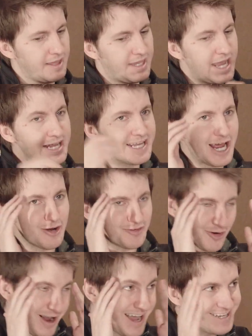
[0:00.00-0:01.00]
Getting it out of
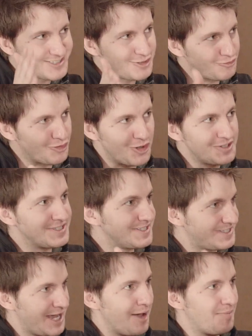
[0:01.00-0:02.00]
your head is the first
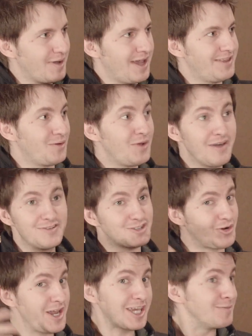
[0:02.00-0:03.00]
step. And then we have
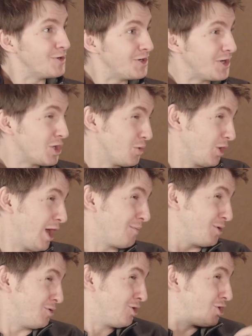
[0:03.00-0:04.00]
this great community who will
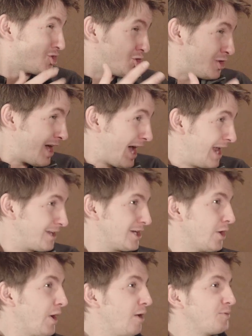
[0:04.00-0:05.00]
help you nurture that,
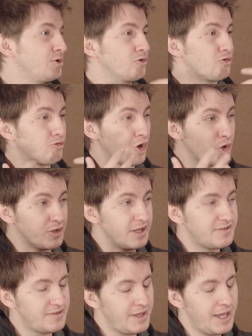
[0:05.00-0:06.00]
help you grow
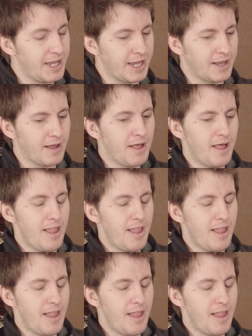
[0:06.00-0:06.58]
this thing.